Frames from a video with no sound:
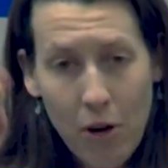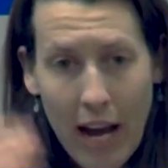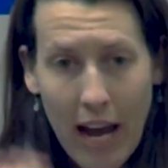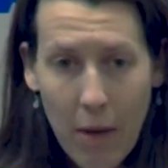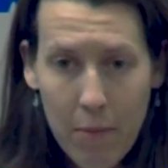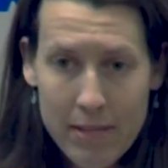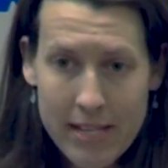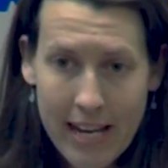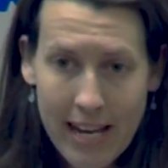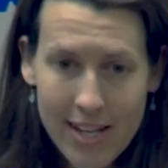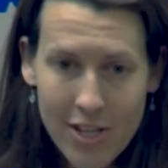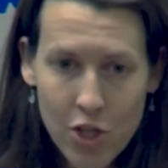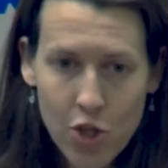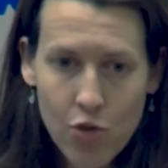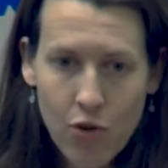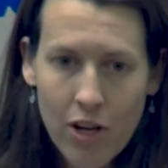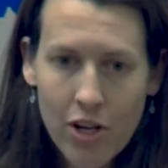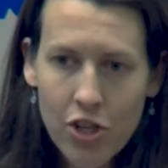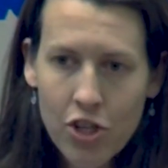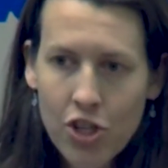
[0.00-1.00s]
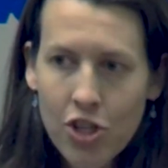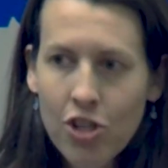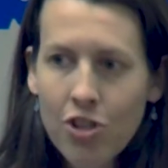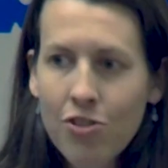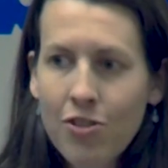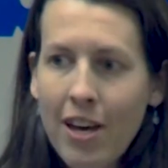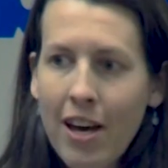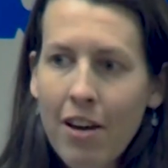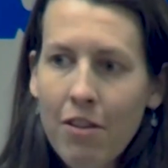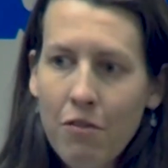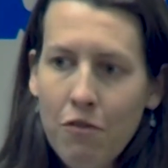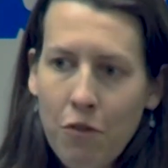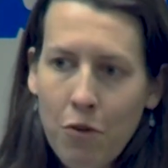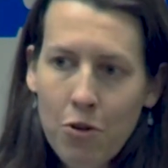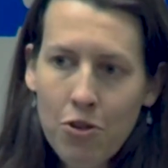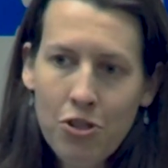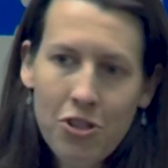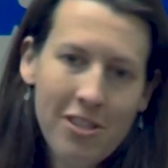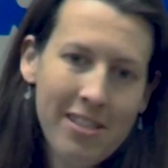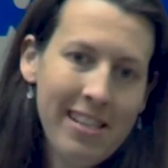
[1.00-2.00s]
habitat structure that
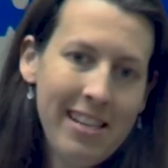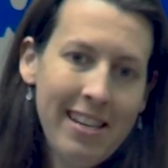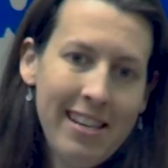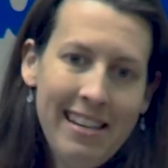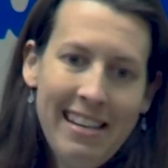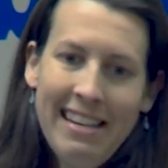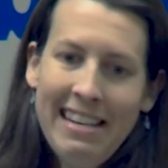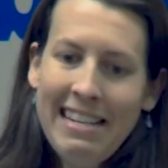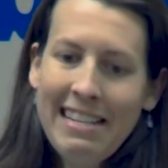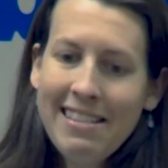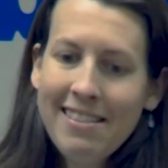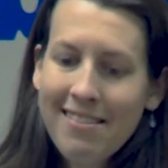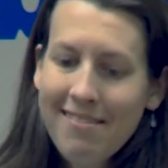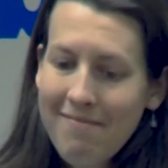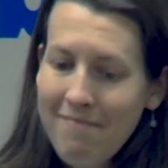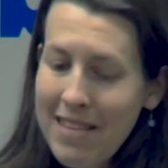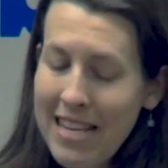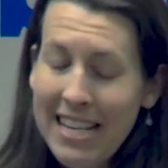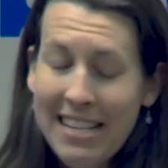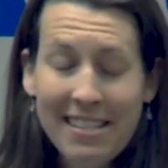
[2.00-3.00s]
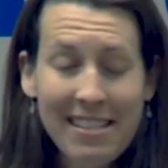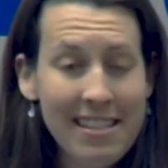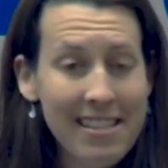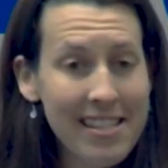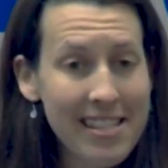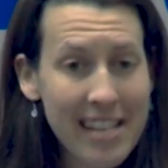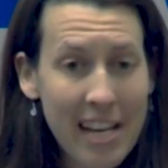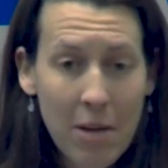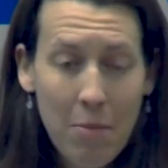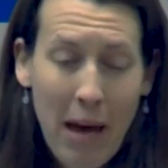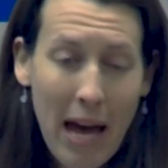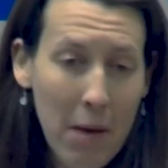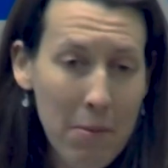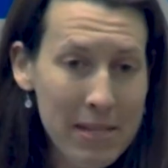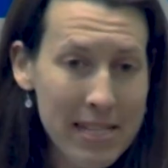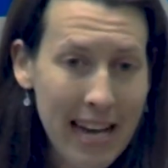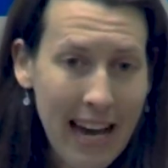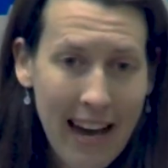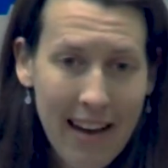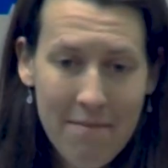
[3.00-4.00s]
unfortunately isn't the same
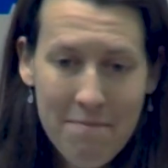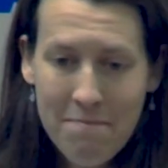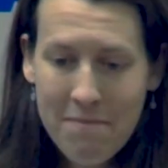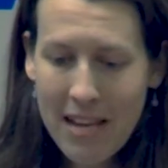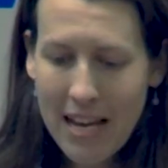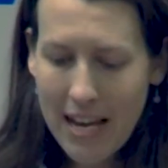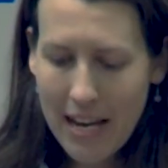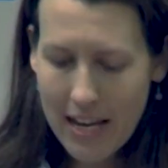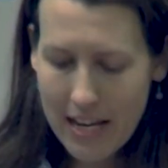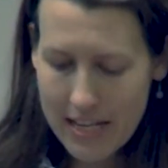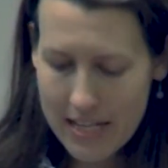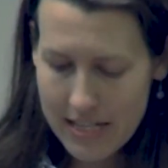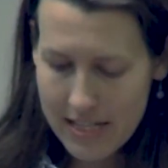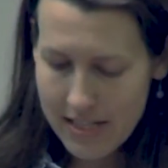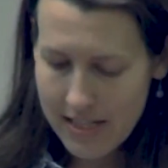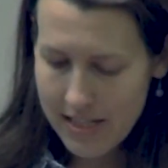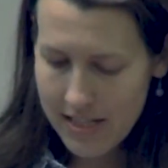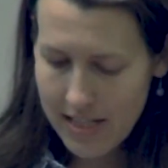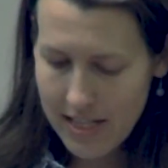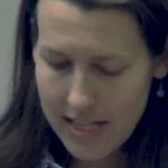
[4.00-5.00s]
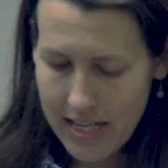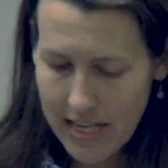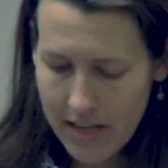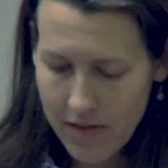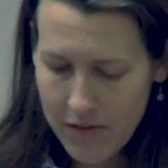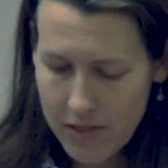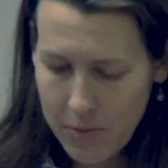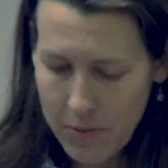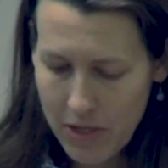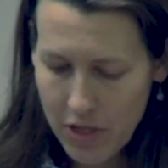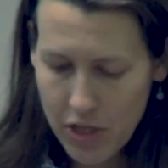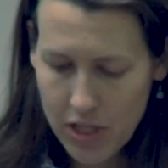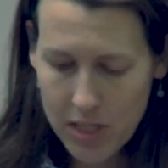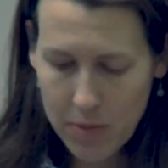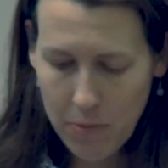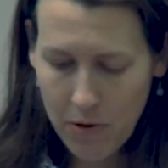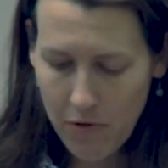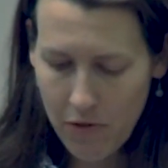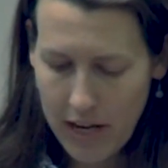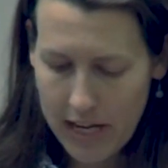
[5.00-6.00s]
habitat as the native species
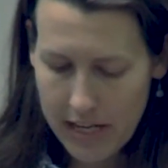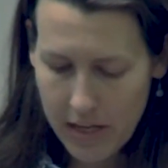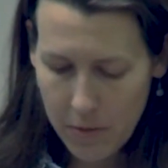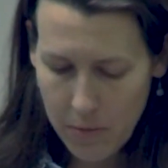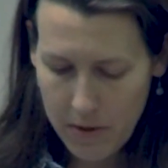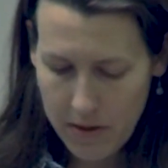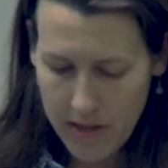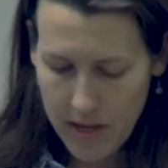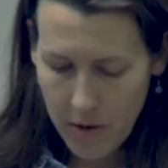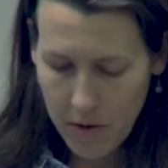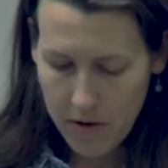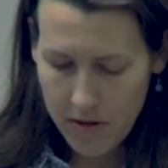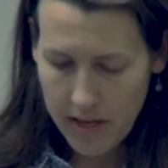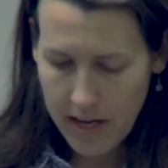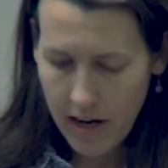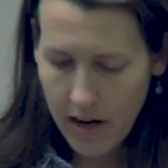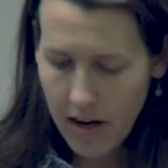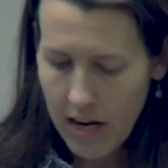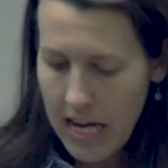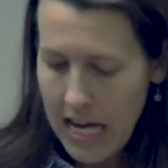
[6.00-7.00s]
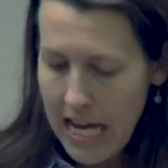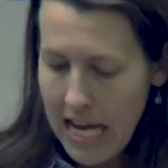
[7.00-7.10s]
provided when they were there.